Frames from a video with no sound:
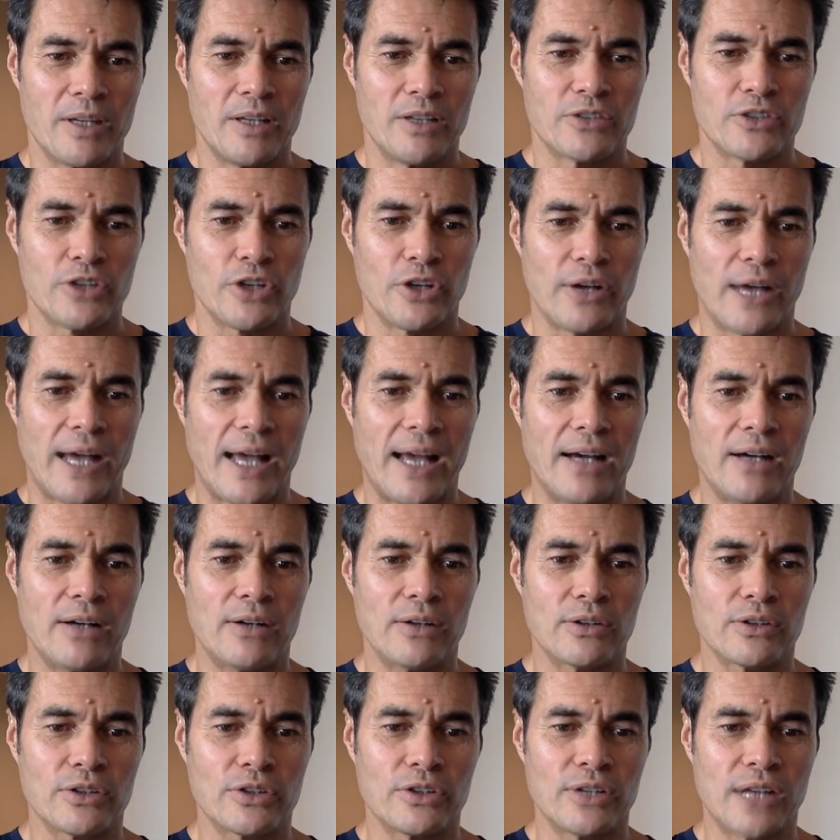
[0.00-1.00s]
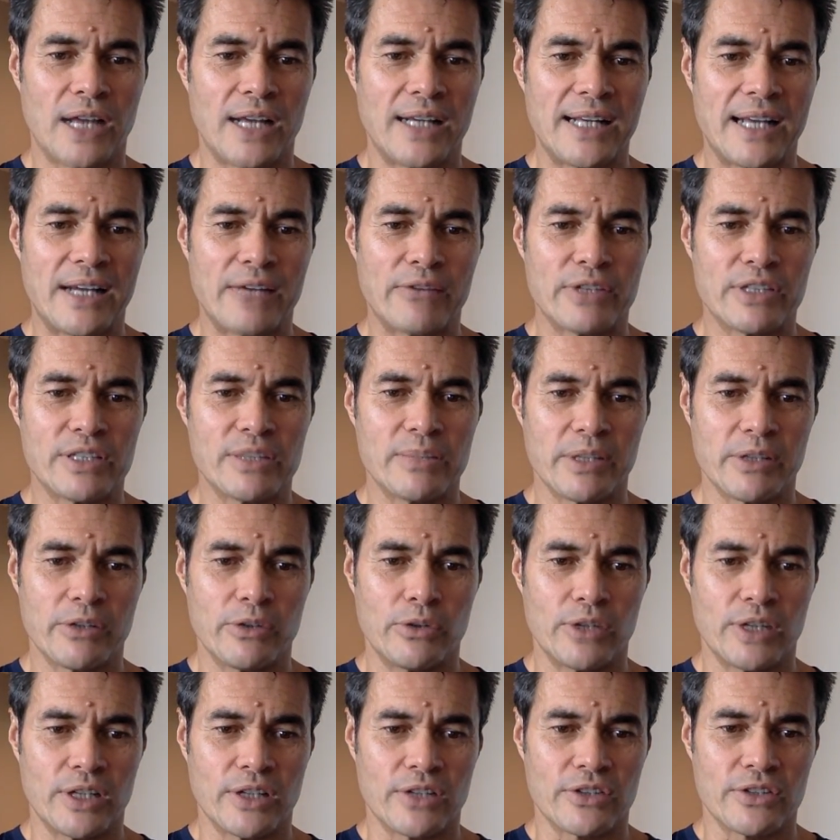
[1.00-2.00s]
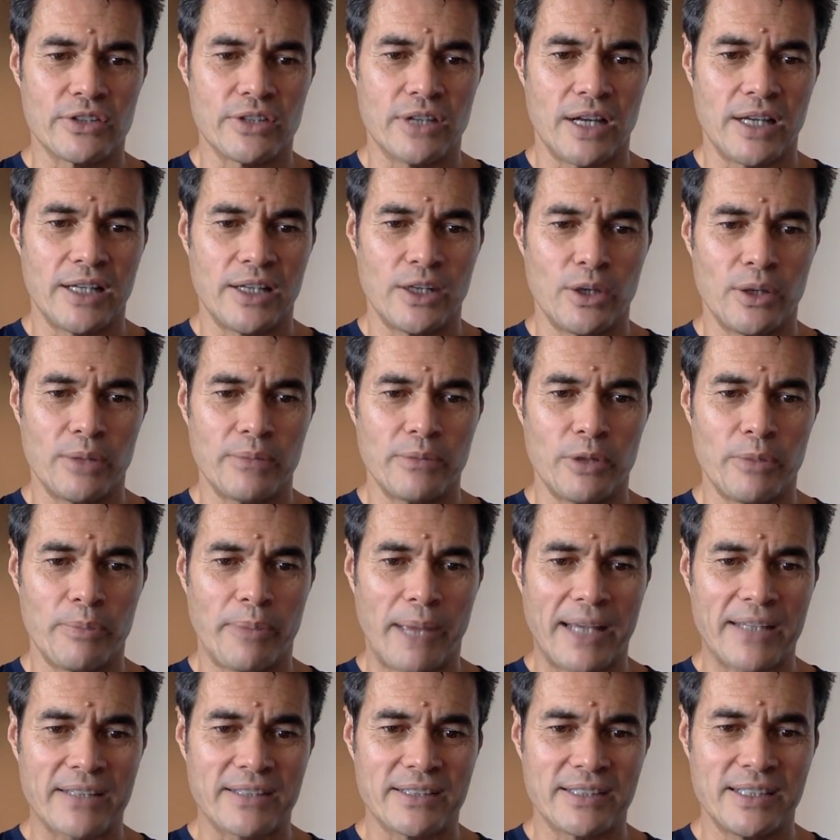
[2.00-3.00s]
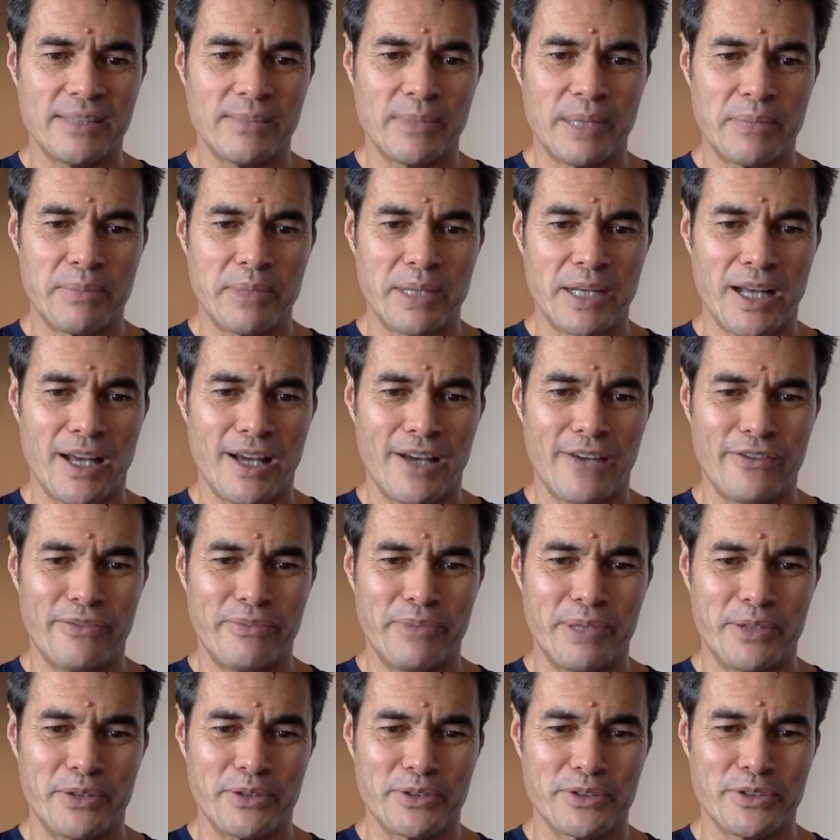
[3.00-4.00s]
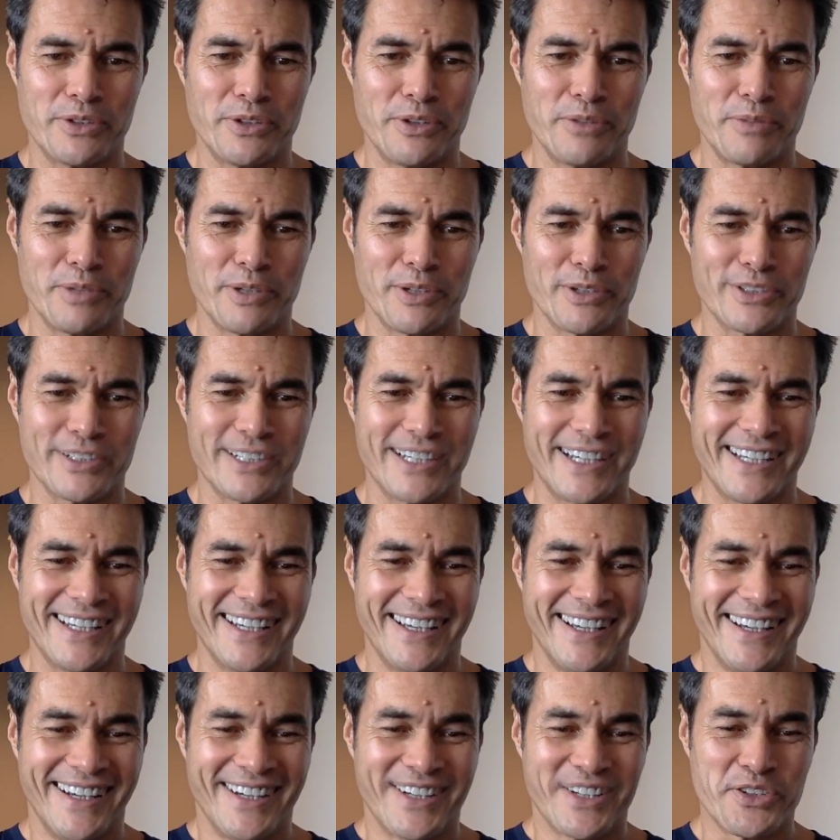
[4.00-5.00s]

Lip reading: So how could I now reach a bigger audience? I know I'm not Banksy, made me laugh, but also no Beyonce.